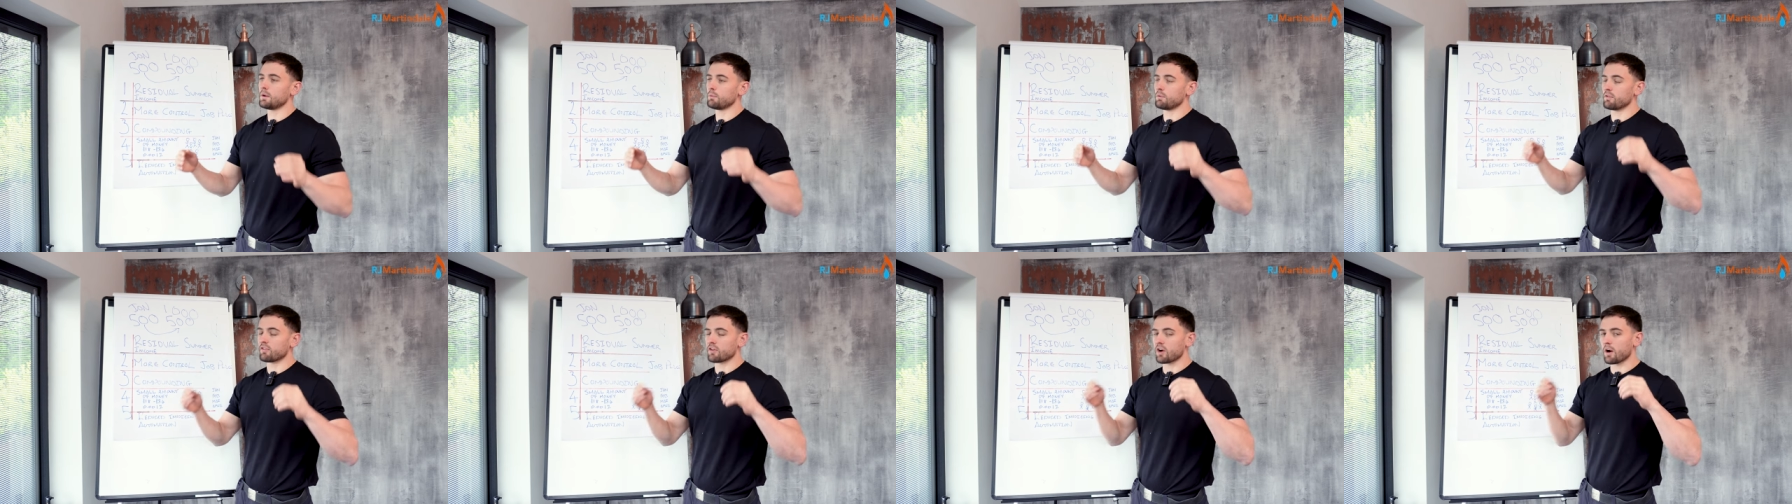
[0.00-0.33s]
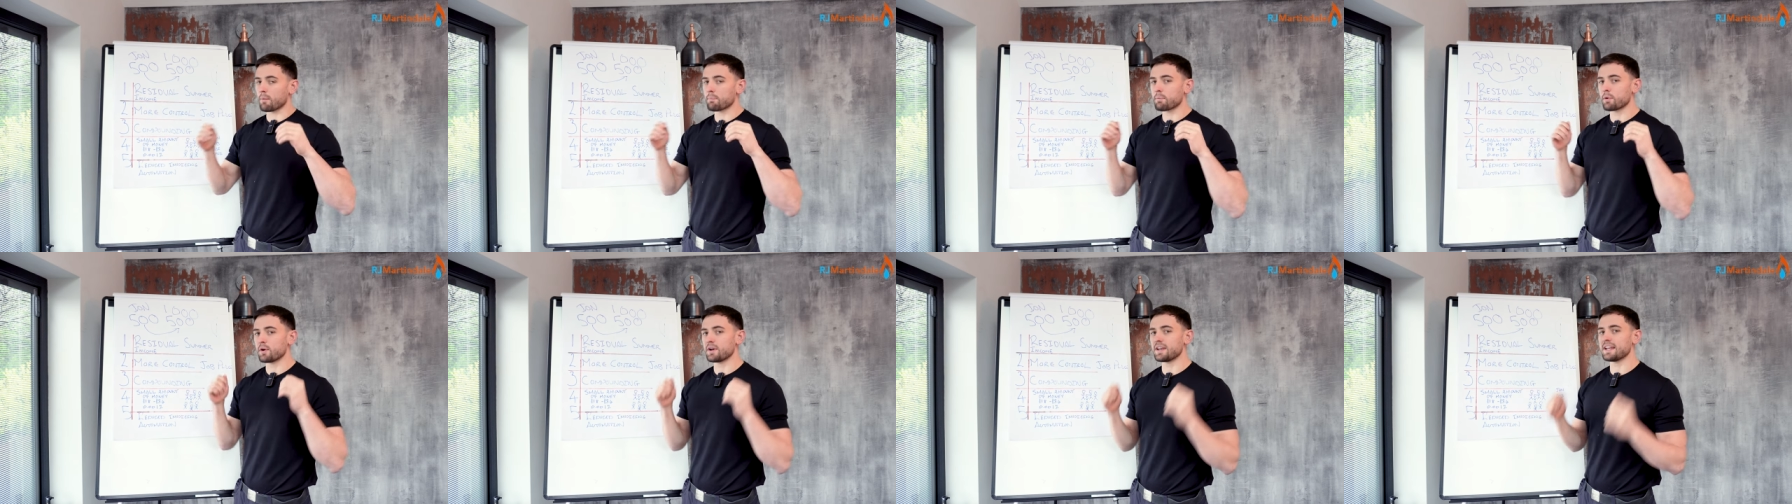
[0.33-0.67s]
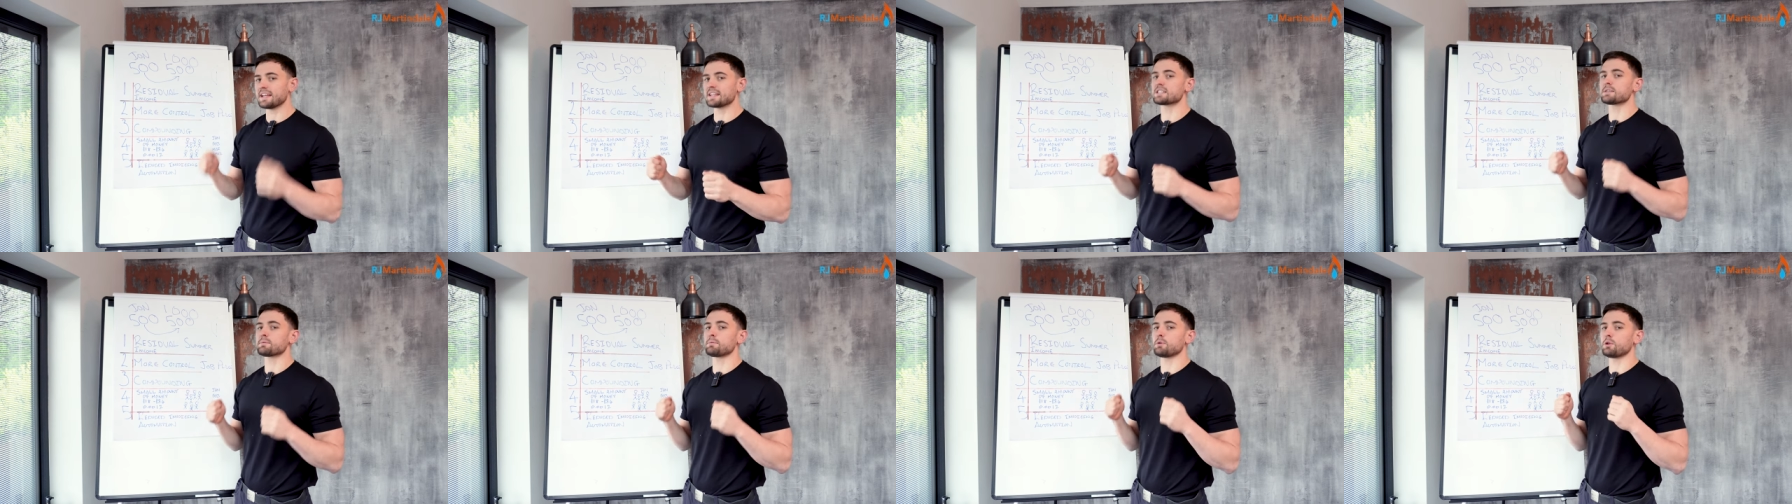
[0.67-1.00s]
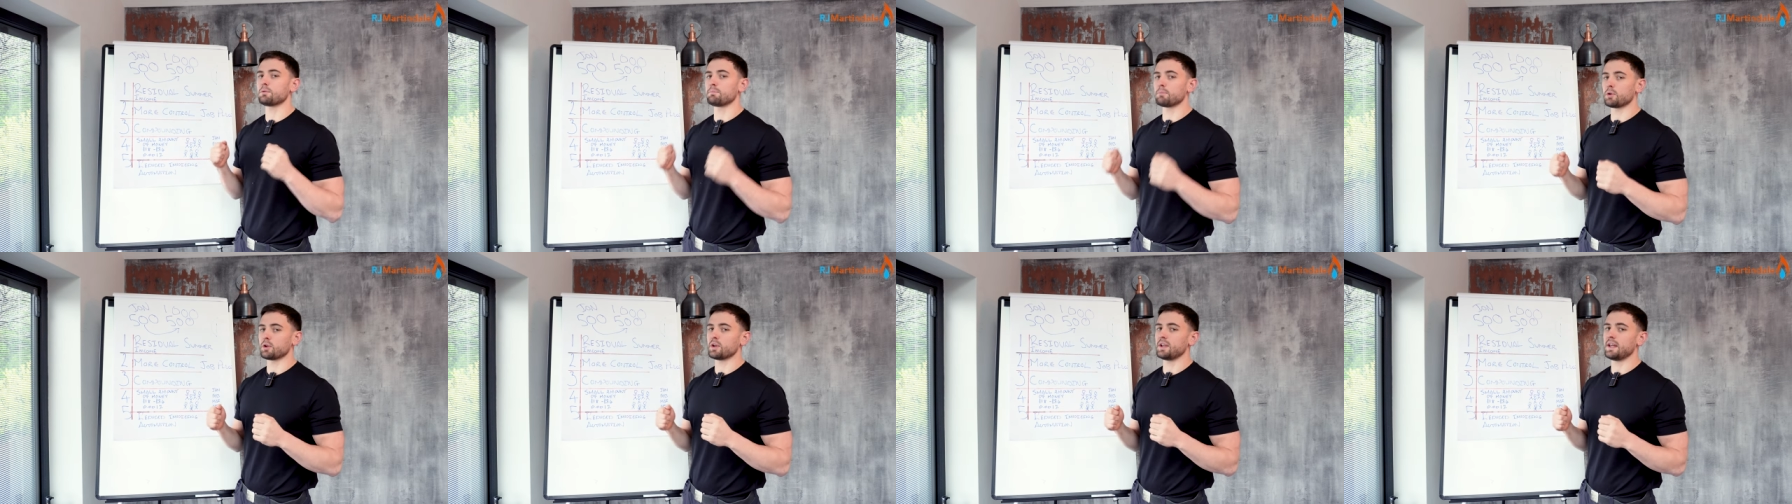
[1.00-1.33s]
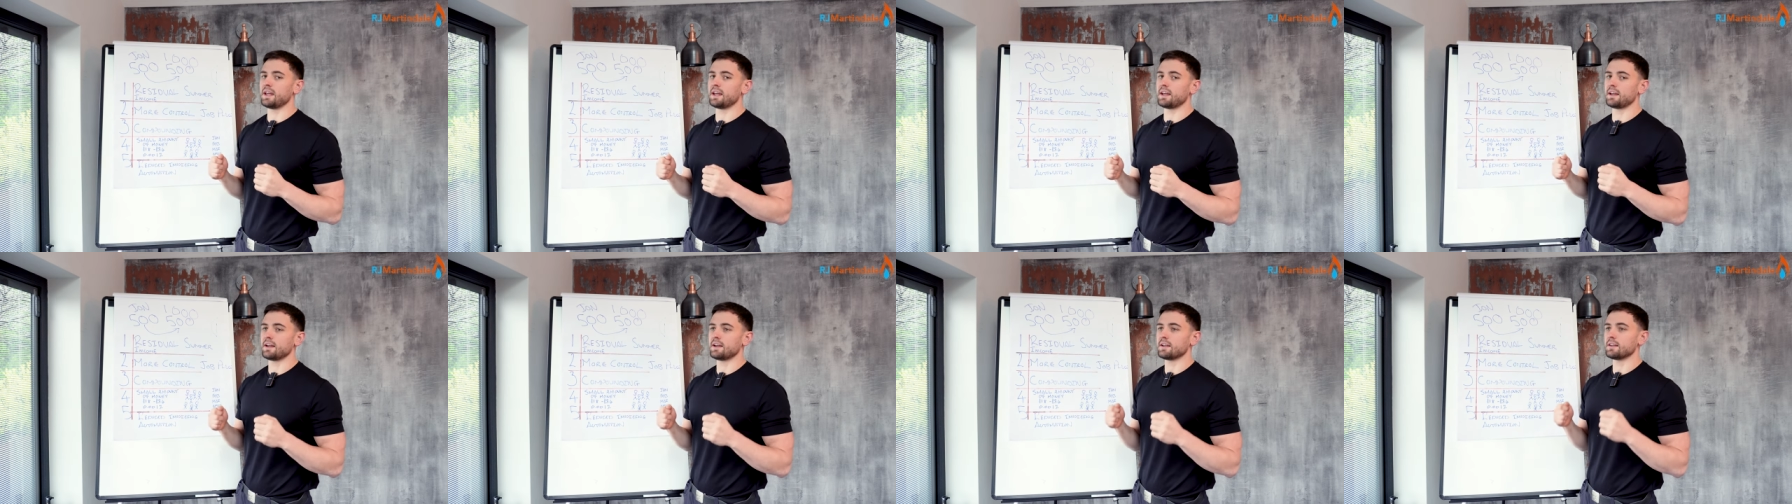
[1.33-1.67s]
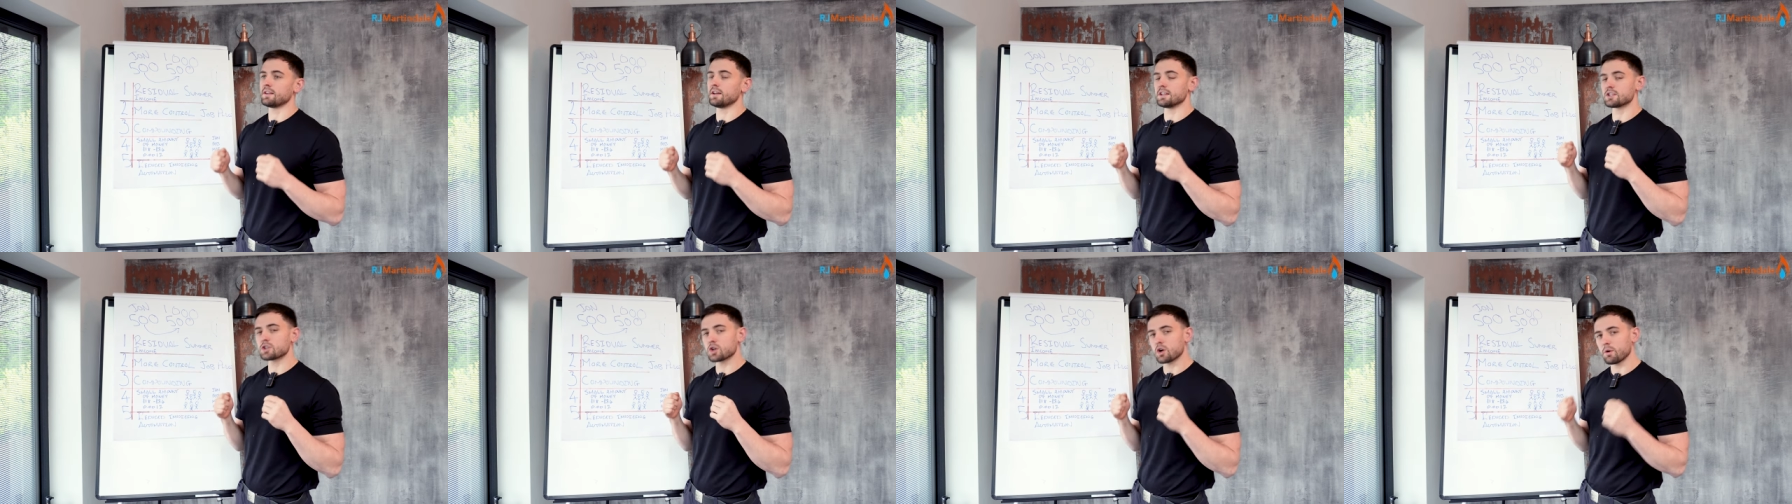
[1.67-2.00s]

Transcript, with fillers: we've got predictable money that is